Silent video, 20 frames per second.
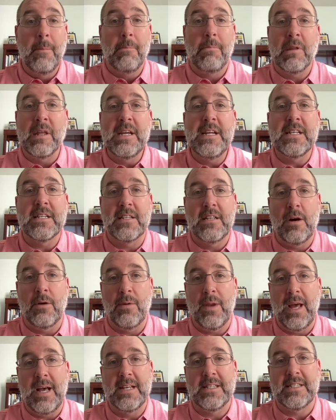please
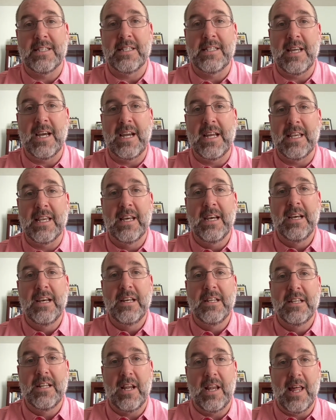don't hesitate
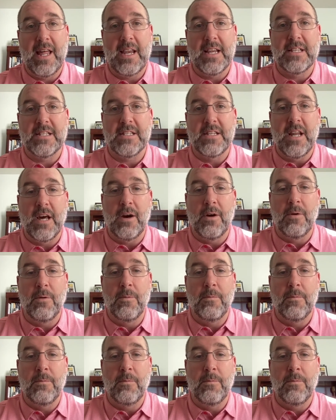to let us know.